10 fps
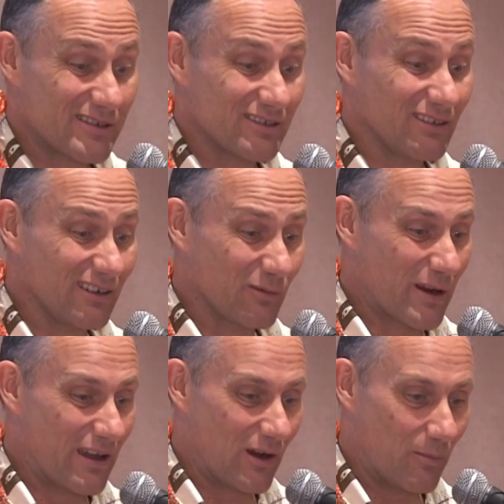is a little
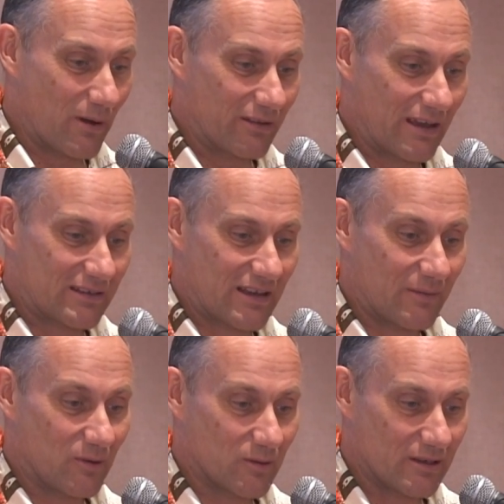ray of hope on that
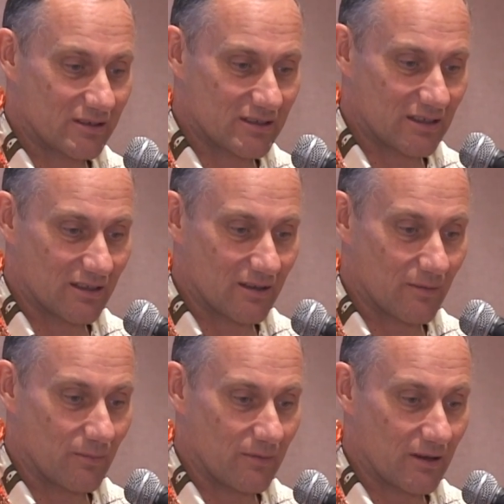table. What do you see?
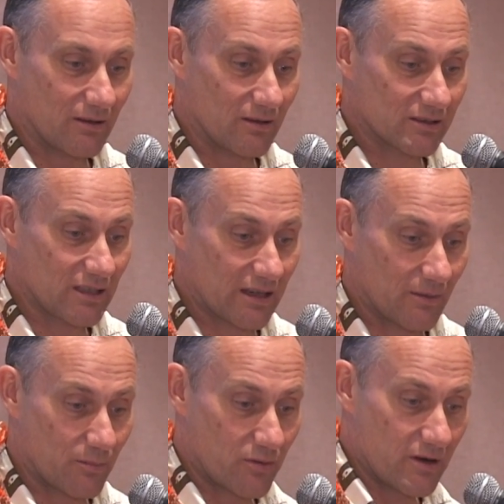It looks like a
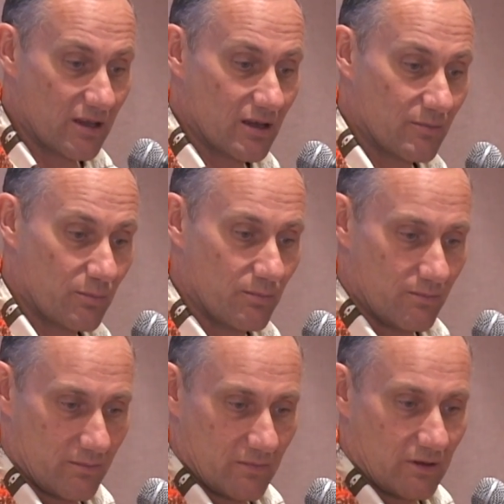pretty good
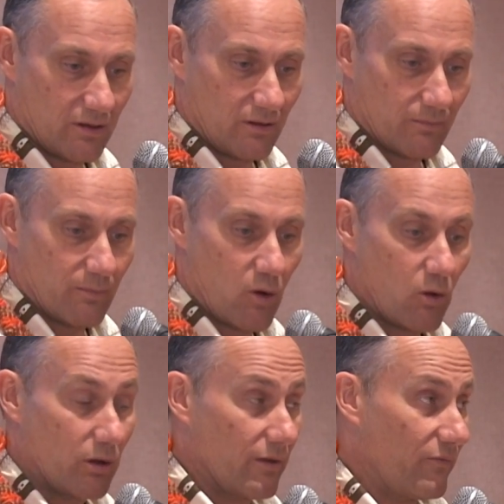little
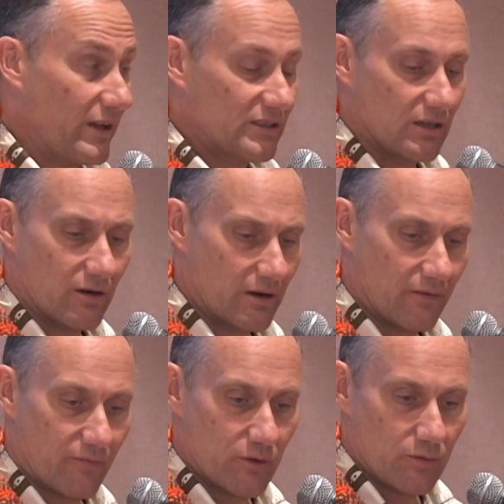bowl
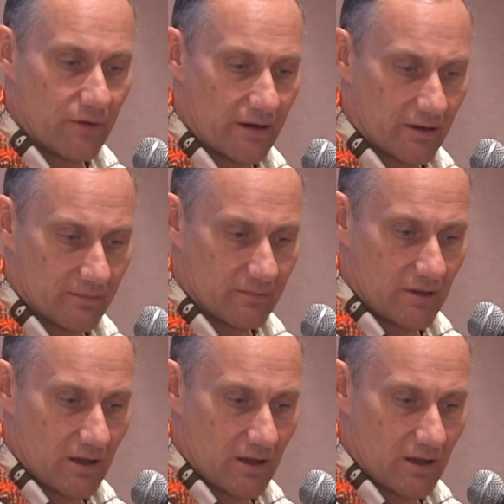of fruit there,